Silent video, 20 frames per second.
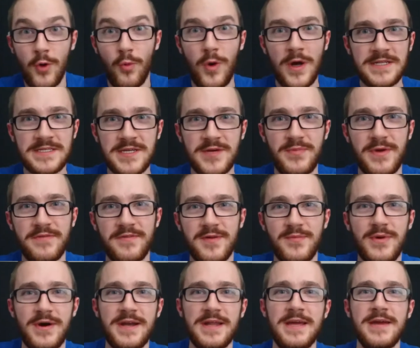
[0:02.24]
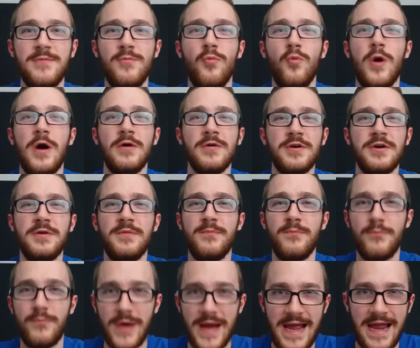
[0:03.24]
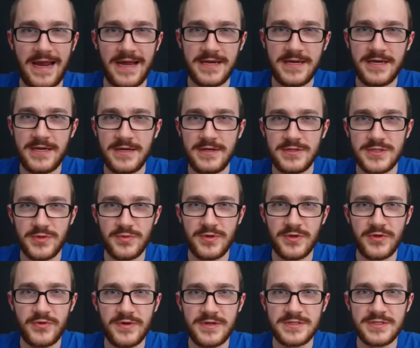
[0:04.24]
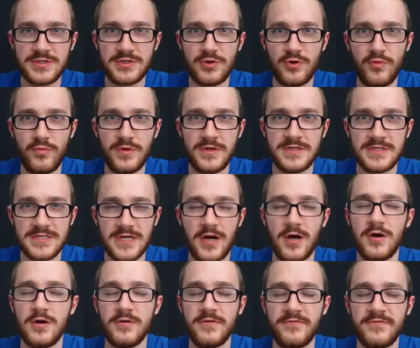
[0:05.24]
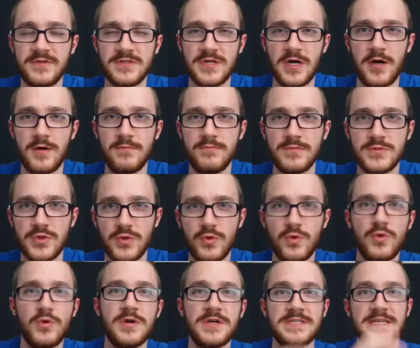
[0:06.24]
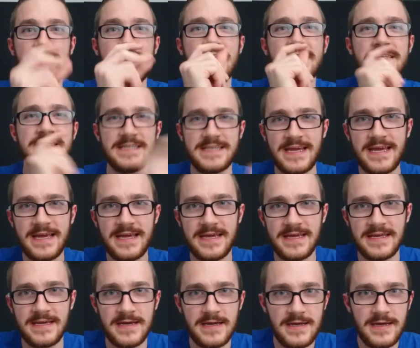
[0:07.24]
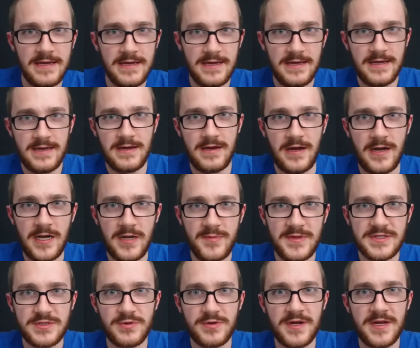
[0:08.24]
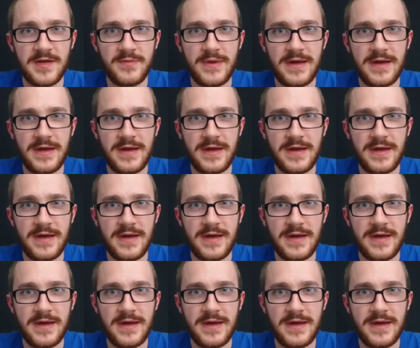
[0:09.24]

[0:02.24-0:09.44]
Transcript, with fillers: What's up everybody and welcome back to another installment of Tom Talks and today I'm going to be talking